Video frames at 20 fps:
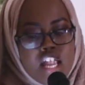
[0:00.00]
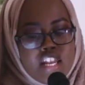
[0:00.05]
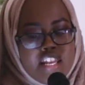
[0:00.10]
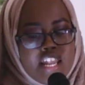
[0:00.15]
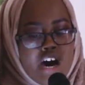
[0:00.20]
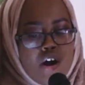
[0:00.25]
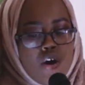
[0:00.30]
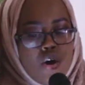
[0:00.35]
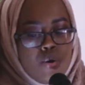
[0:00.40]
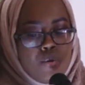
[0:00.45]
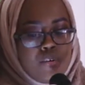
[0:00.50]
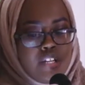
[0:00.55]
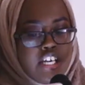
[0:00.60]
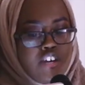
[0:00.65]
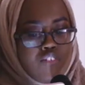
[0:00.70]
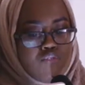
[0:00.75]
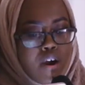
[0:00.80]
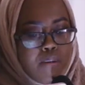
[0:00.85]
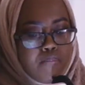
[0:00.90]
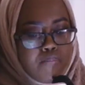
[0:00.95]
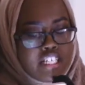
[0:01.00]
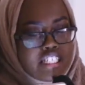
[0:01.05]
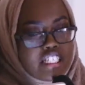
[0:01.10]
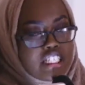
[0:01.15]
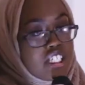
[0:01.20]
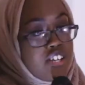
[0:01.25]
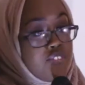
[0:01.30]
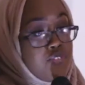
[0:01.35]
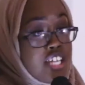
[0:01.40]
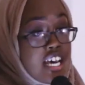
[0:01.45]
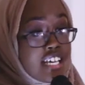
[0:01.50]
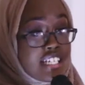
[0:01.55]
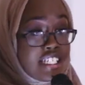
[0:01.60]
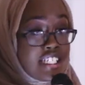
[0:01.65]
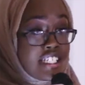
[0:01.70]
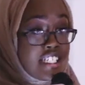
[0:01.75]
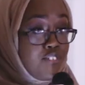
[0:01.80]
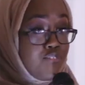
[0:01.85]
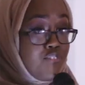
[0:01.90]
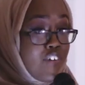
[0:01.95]
Now only remnants of
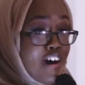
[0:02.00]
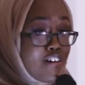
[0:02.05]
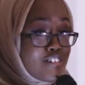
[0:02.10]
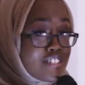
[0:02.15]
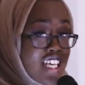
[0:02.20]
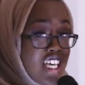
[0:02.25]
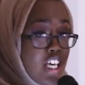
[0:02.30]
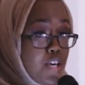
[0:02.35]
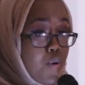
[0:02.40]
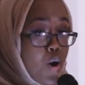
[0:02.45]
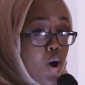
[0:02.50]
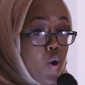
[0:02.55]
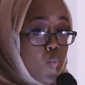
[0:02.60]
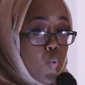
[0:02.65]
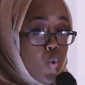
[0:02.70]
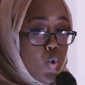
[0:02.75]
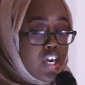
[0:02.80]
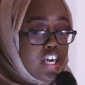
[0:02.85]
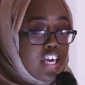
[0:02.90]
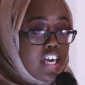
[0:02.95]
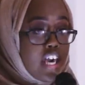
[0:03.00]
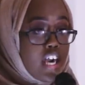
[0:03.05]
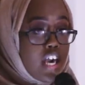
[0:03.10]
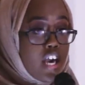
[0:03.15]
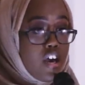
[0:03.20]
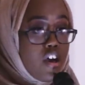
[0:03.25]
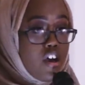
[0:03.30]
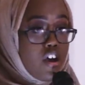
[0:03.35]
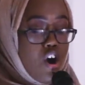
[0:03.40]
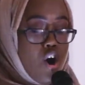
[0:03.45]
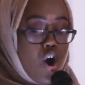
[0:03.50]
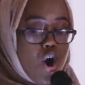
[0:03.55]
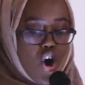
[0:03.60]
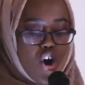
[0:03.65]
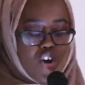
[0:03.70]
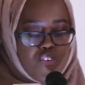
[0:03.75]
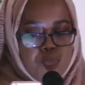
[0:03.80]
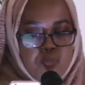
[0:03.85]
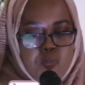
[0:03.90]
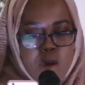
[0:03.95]
tested vows keep her walking
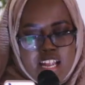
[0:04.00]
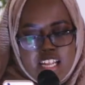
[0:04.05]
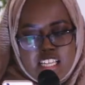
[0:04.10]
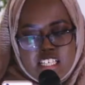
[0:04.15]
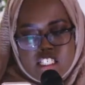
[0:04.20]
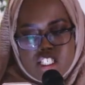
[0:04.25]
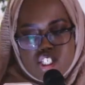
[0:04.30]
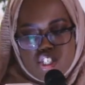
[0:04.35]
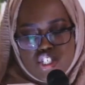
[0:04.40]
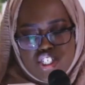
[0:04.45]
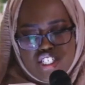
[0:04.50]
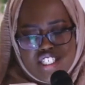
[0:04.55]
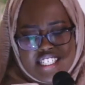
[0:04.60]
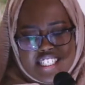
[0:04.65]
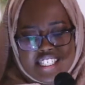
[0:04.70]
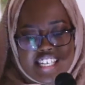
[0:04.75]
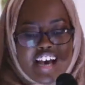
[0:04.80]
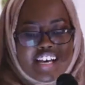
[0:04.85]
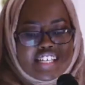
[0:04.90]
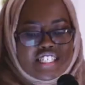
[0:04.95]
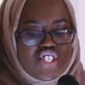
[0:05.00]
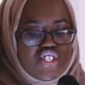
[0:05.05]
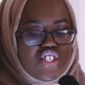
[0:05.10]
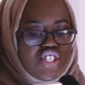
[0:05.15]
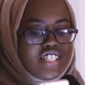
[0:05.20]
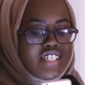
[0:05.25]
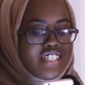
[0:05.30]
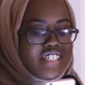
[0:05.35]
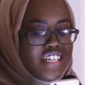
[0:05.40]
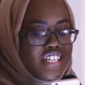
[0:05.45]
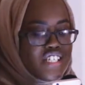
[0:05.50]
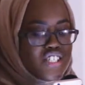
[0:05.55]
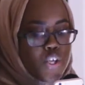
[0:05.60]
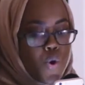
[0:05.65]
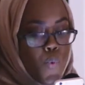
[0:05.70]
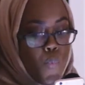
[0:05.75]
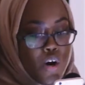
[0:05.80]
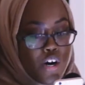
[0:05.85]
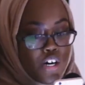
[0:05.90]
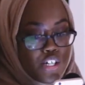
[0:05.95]
off balance. She says she sees
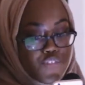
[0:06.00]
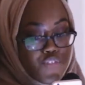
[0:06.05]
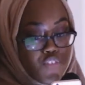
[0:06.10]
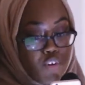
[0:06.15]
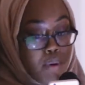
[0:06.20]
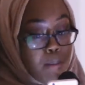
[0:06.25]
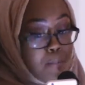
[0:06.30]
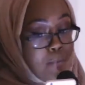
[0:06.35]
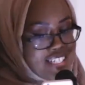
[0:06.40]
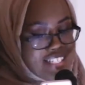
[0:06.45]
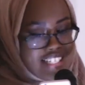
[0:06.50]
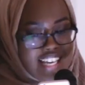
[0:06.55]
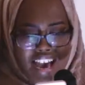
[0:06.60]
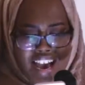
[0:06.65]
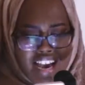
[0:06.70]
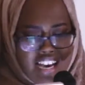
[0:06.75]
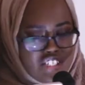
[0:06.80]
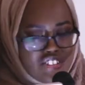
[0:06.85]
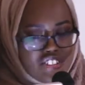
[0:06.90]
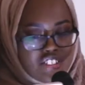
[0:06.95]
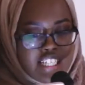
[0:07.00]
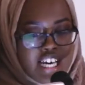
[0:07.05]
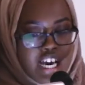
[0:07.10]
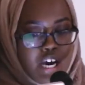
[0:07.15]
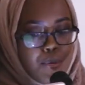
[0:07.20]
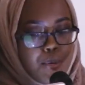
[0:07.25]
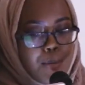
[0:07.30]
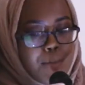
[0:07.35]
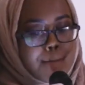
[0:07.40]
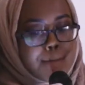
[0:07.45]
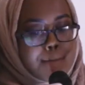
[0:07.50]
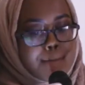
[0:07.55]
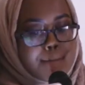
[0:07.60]
the world from a better angle now.